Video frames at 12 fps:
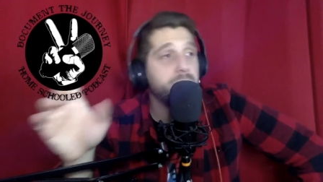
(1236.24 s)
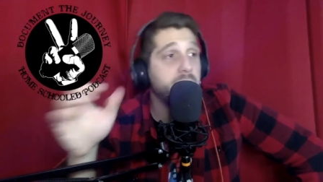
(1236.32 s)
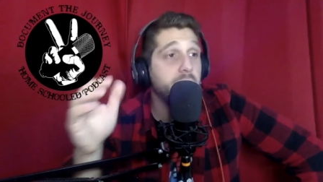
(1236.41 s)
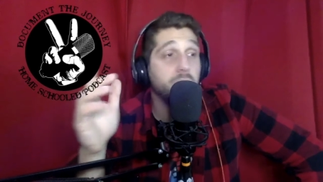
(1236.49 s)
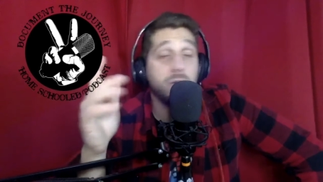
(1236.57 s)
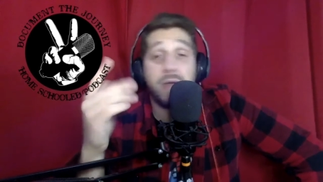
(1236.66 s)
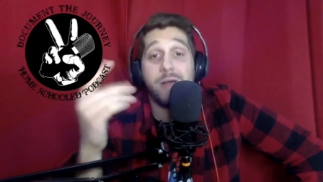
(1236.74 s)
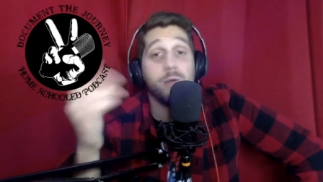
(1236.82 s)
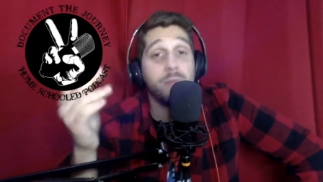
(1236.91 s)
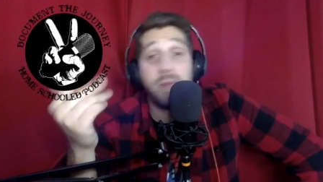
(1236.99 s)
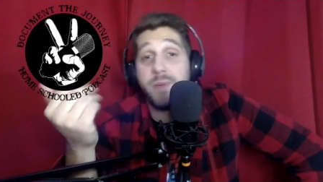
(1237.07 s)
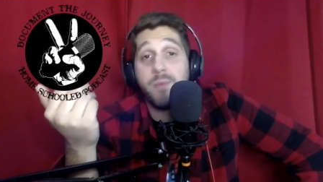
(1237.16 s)
Hell,
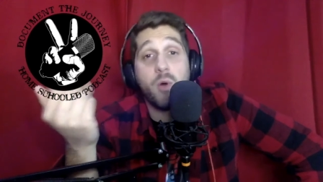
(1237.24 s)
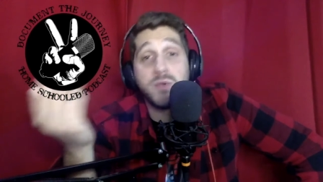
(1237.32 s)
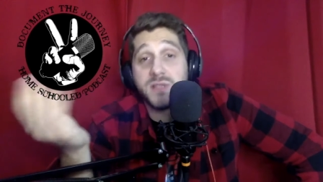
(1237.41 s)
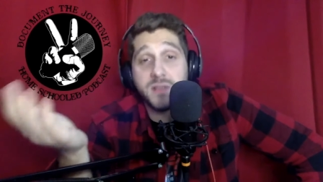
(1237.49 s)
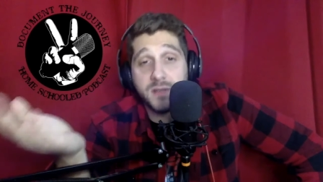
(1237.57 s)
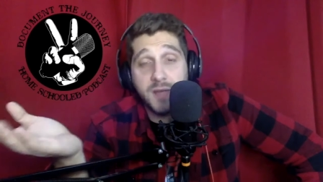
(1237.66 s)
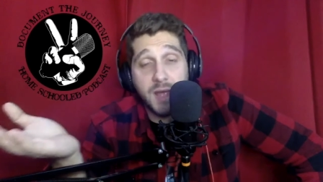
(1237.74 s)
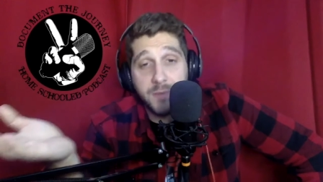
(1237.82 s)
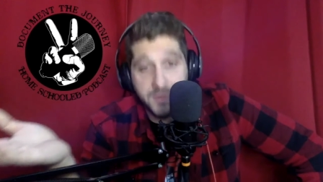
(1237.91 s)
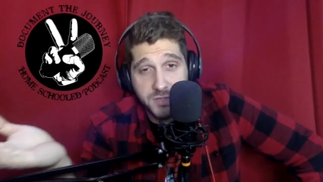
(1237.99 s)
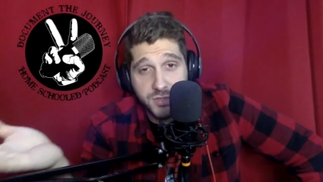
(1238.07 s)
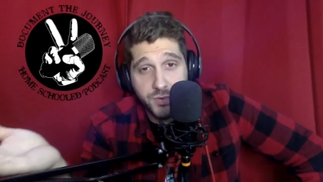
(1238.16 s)
maybe most of the
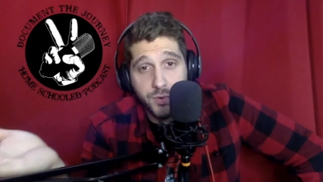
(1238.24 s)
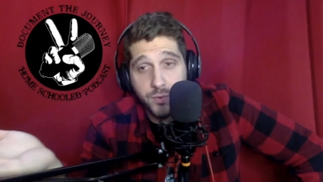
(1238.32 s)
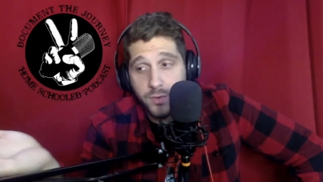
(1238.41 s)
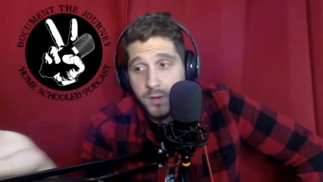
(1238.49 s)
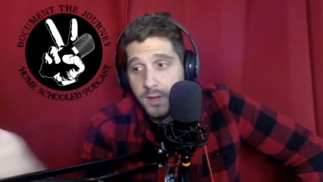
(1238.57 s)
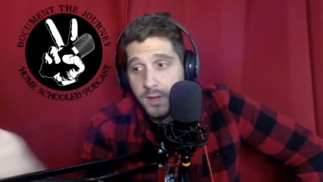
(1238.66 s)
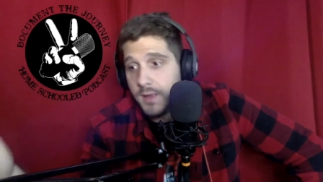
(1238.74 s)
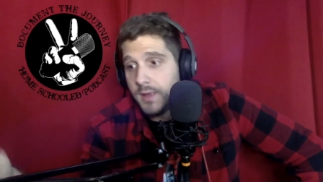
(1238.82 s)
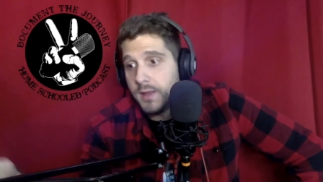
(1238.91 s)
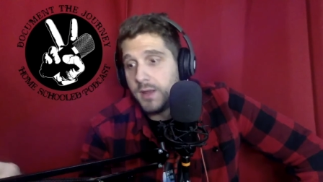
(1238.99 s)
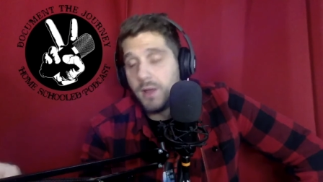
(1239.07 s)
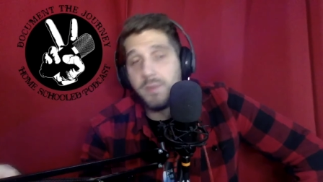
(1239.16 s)
time it's true.
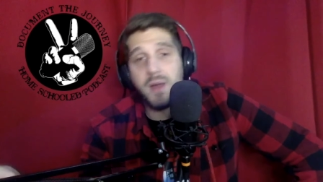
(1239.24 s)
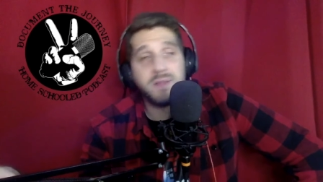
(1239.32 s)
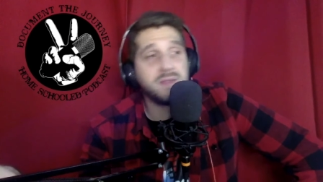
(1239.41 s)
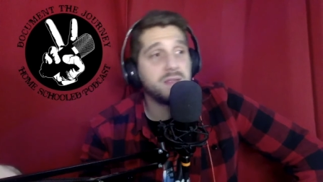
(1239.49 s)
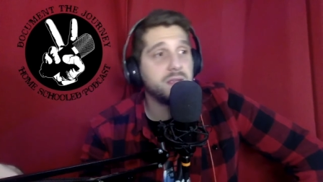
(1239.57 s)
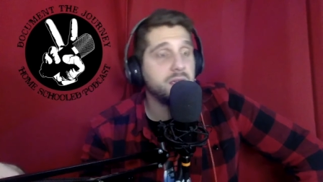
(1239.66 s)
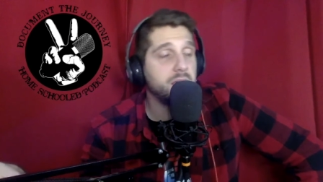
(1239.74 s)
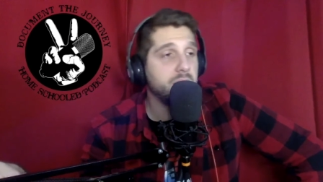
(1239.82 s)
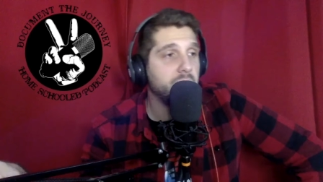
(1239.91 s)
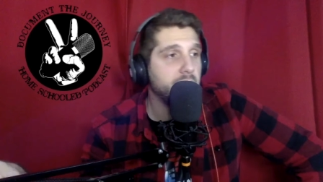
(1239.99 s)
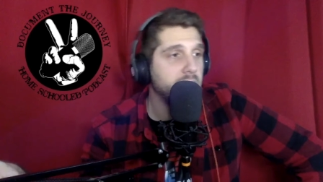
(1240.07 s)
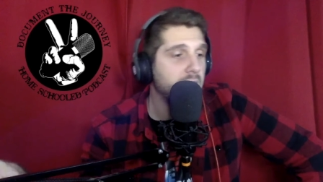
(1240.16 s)
I'm not
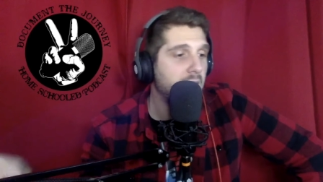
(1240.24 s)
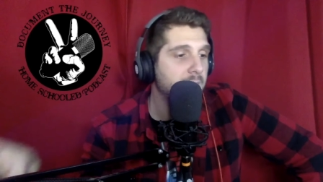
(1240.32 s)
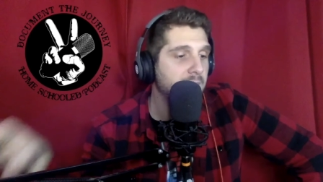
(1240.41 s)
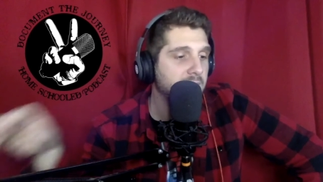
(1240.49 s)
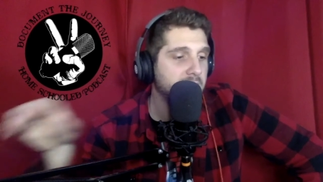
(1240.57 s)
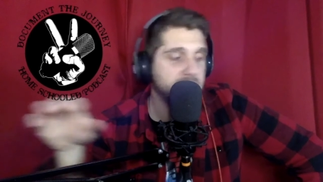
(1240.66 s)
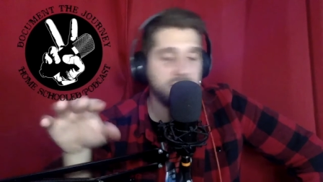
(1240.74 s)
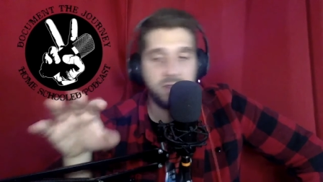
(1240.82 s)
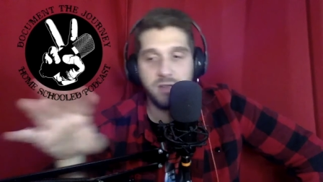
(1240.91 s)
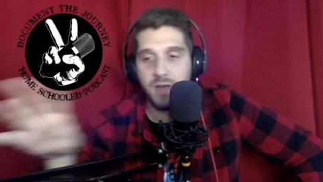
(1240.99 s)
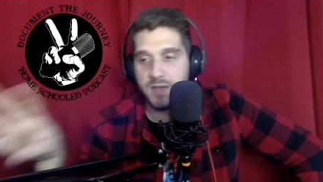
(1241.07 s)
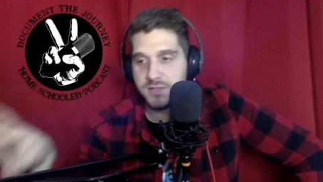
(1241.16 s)
going to tell
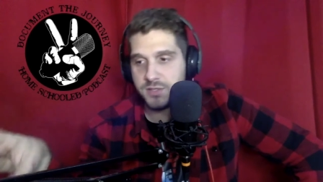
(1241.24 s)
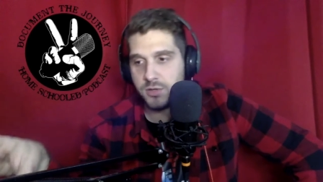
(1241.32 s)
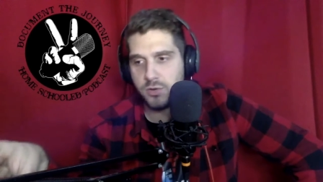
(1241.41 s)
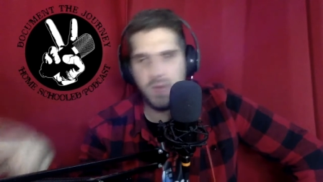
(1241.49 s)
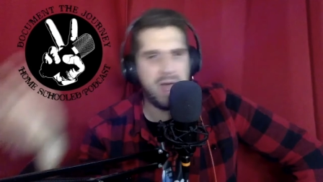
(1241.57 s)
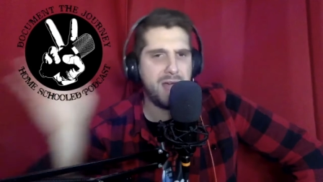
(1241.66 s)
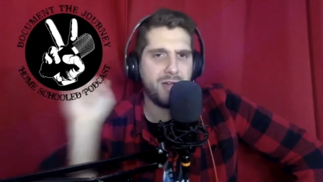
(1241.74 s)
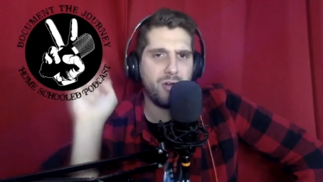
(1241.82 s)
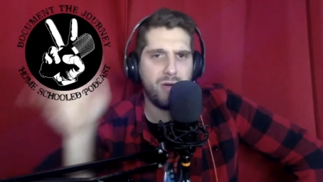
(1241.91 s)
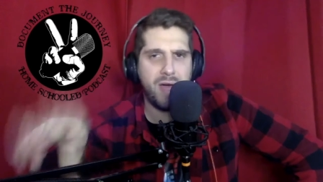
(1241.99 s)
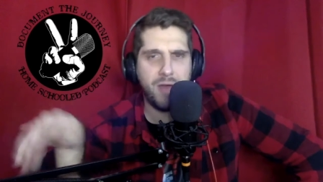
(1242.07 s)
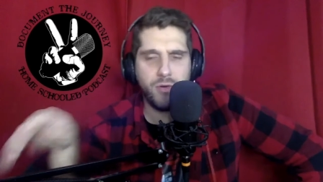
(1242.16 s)
you guys,
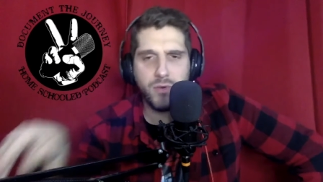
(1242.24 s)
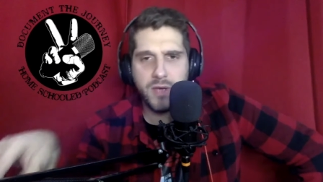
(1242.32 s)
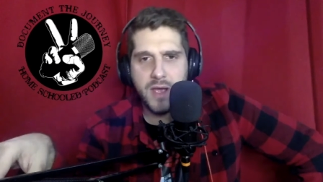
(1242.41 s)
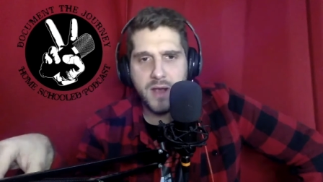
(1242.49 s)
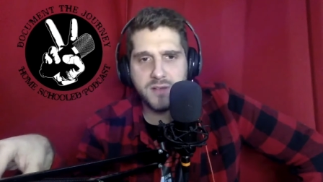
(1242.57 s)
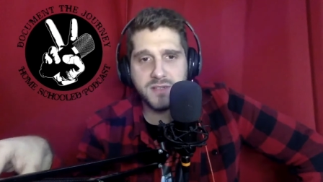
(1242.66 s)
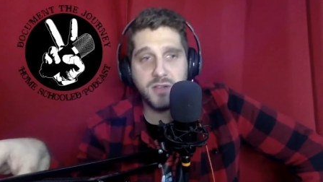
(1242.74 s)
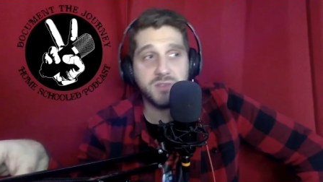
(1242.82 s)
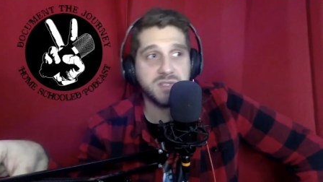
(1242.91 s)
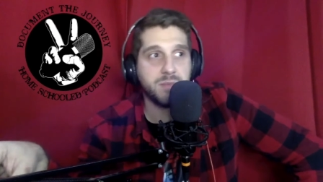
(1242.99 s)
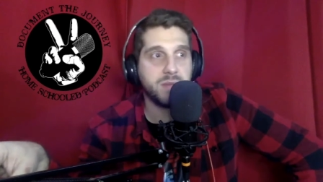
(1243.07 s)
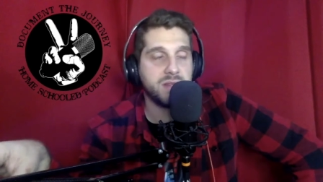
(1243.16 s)
go ahead, who cares?
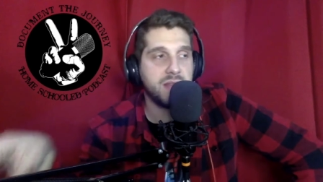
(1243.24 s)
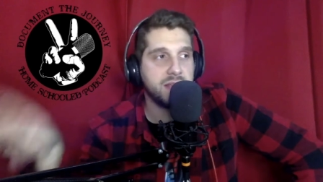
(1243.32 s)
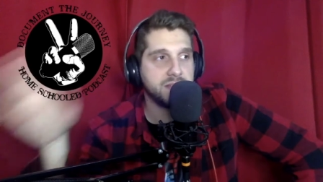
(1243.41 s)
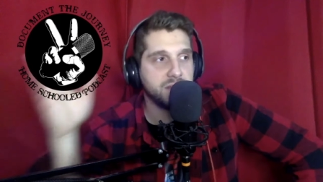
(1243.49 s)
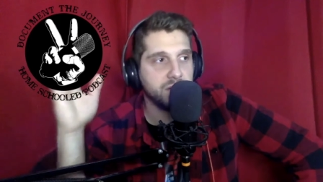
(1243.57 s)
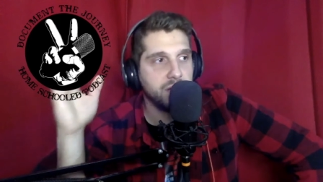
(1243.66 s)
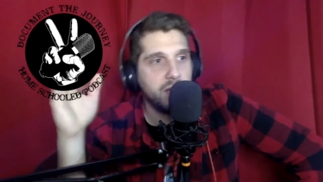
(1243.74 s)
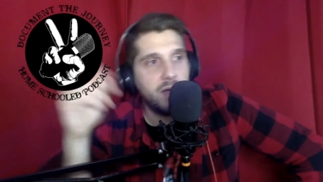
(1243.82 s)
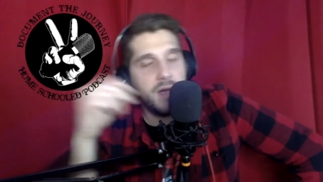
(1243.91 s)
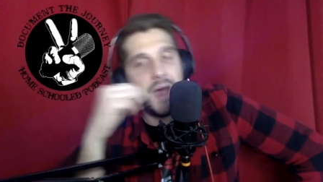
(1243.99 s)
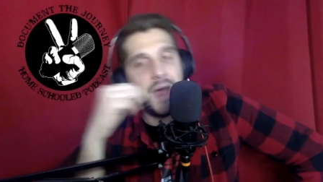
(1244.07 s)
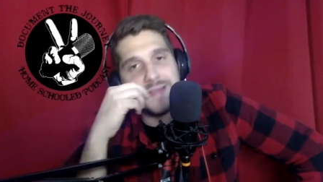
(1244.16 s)
And, somebody takes your
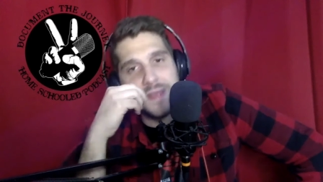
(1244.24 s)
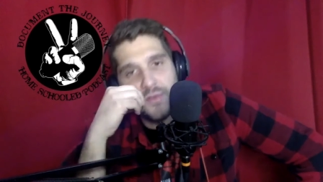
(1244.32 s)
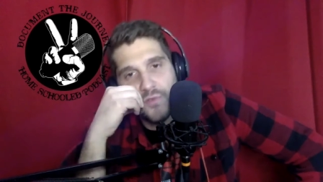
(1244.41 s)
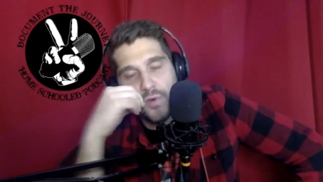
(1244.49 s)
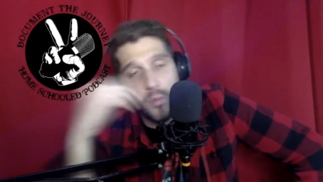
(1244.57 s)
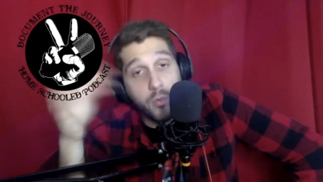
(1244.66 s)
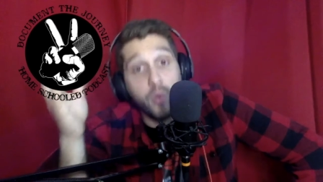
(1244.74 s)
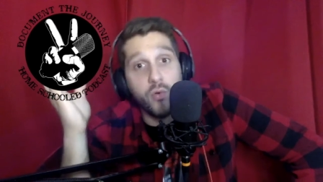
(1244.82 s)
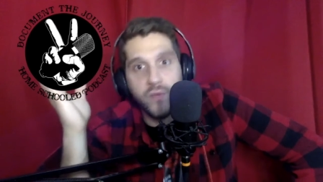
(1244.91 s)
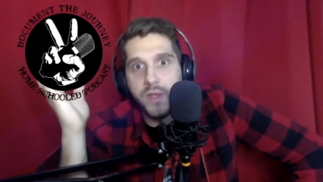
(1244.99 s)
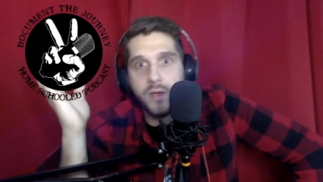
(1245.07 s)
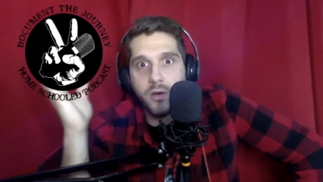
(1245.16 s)
idea for a
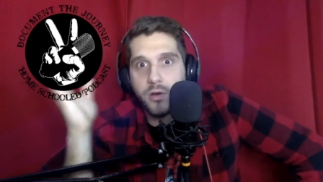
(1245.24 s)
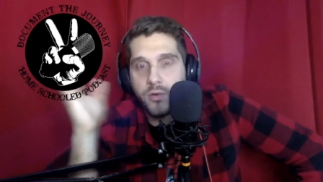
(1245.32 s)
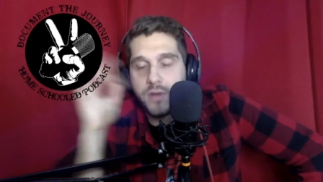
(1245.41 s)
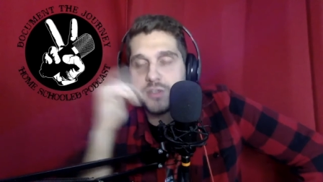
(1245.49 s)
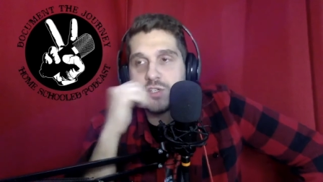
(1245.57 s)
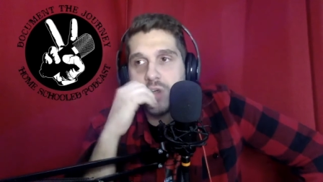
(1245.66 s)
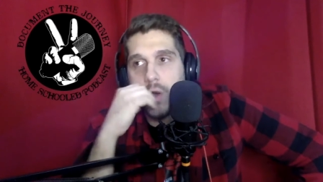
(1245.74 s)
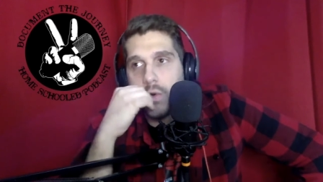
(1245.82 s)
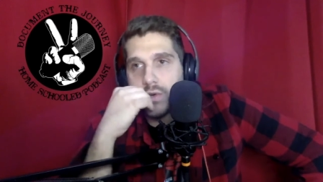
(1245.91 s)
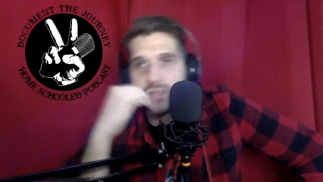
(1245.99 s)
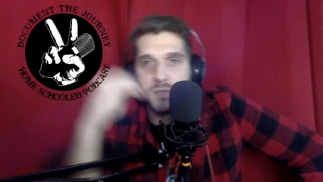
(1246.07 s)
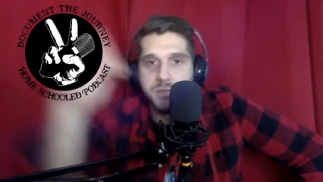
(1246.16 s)
movie or a great show
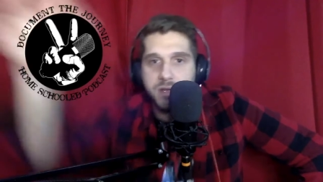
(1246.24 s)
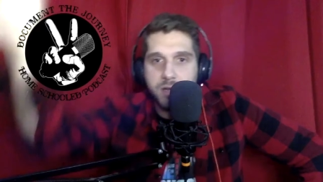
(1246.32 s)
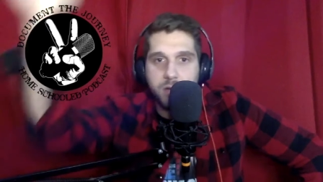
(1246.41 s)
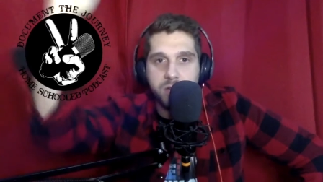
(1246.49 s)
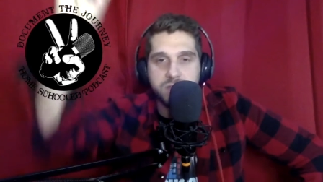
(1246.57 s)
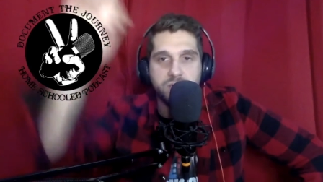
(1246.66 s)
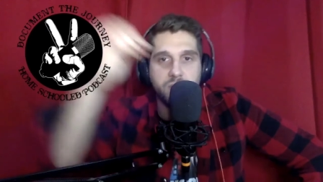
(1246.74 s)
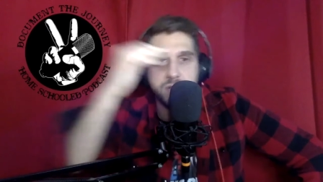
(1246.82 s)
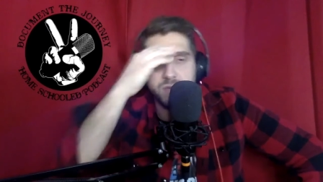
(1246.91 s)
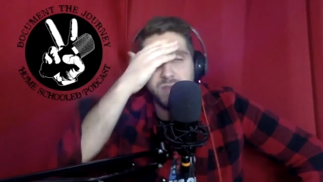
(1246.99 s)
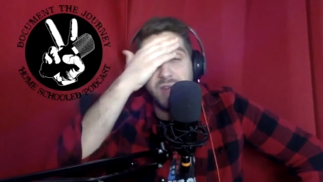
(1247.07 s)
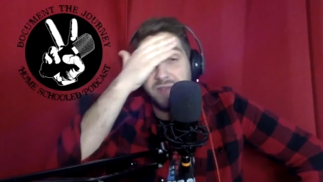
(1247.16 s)
or something and goes and
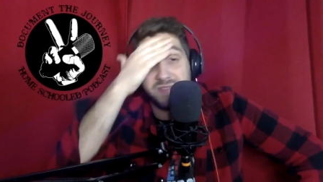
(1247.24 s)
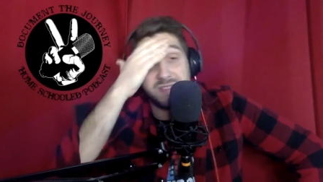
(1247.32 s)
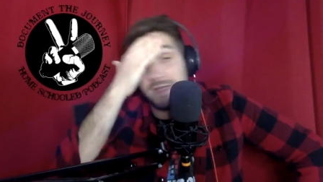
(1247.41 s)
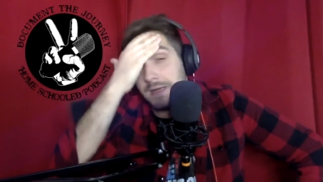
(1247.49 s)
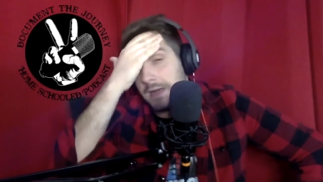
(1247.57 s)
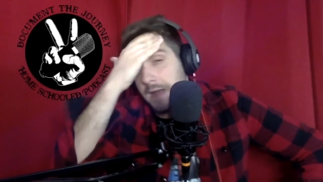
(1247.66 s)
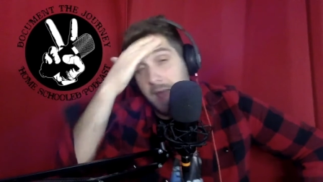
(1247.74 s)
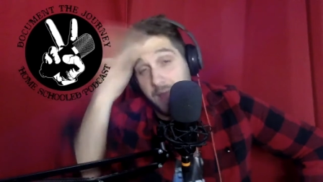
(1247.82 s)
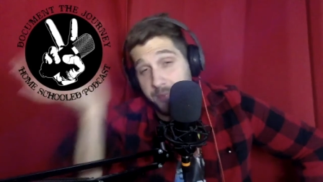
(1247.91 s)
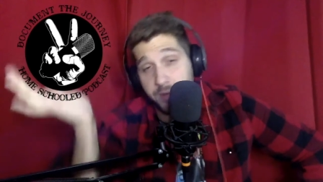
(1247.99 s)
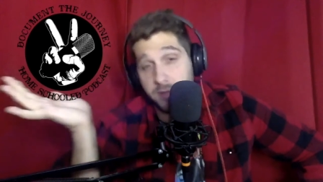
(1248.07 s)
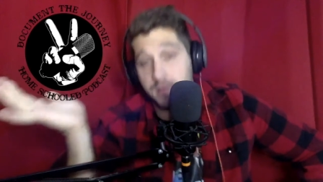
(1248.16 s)
runs with it. I've seen it
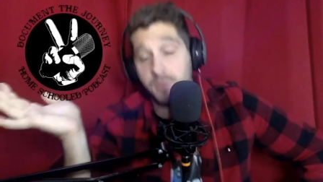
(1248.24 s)
happen.